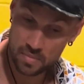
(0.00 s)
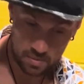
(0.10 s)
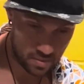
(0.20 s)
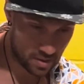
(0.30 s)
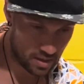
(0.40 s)

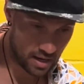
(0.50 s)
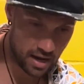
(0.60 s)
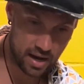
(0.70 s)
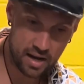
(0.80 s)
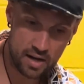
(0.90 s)

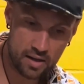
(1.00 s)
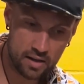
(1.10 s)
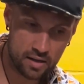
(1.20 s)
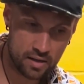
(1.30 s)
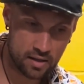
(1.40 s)
A,
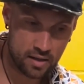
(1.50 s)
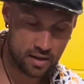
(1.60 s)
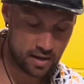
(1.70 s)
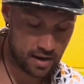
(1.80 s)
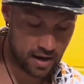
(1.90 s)

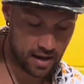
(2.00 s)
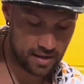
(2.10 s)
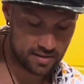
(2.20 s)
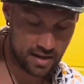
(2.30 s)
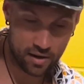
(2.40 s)
and
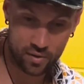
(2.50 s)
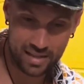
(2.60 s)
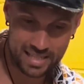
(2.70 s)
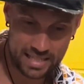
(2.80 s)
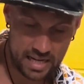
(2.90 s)
instead of going to
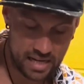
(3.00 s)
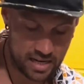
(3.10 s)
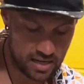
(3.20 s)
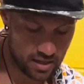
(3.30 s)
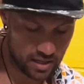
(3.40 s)

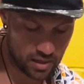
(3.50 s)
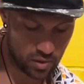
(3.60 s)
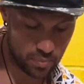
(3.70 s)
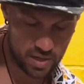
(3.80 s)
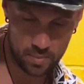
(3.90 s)
D, go to
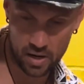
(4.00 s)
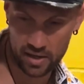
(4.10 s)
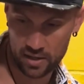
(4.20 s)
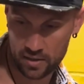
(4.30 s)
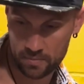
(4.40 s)
B
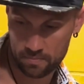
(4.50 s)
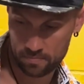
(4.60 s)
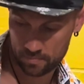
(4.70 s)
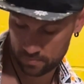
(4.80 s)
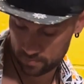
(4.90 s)
minor.
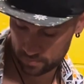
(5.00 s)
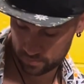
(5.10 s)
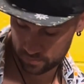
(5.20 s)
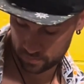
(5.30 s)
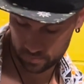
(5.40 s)

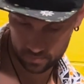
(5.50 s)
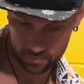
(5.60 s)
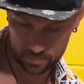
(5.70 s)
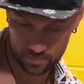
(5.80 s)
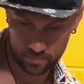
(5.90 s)

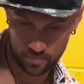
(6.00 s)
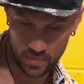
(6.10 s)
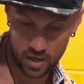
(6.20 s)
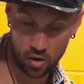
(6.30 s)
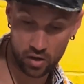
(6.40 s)
And
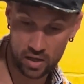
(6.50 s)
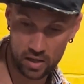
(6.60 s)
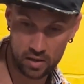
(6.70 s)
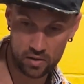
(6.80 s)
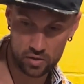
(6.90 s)

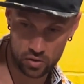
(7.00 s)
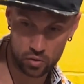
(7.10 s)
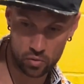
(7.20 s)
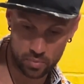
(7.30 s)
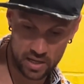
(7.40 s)
only
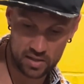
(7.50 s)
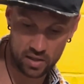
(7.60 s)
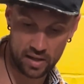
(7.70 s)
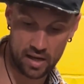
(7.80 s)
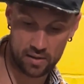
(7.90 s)
2 beats
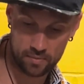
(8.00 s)
on that.